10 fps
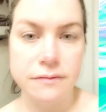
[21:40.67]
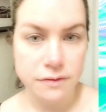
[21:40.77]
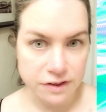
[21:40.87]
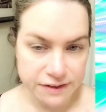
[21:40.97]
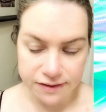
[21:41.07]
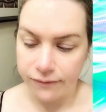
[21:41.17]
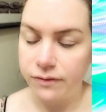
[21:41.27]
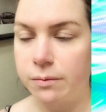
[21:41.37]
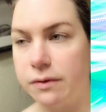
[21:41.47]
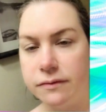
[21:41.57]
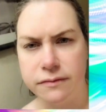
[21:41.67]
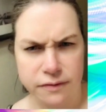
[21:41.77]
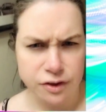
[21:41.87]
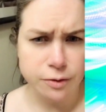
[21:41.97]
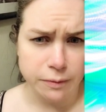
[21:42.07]
she's comfortable,
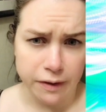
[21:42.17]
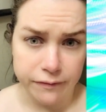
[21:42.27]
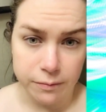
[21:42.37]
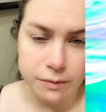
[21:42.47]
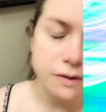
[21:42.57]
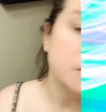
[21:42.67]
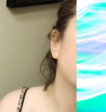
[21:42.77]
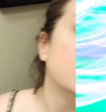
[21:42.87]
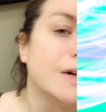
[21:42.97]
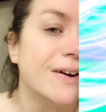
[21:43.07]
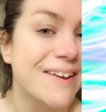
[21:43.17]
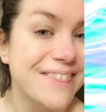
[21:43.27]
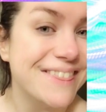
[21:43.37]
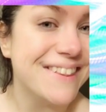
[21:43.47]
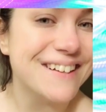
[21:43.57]
super comfortable. All right,
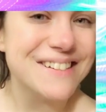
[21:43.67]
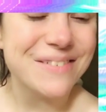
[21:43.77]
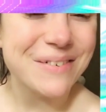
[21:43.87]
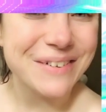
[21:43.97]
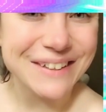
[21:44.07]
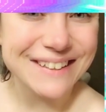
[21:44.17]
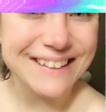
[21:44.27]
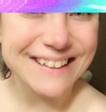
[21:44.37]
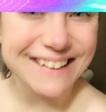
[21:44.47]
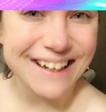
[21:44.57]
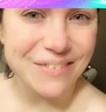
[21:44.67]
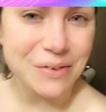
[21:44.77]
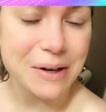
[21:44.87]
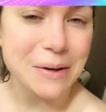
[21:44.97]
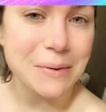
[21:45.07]
thanks everyone. Have a
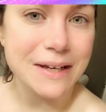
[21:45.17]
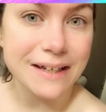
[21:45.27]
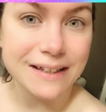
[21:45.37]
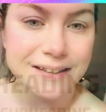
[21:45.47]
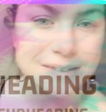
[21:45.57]
great weekend.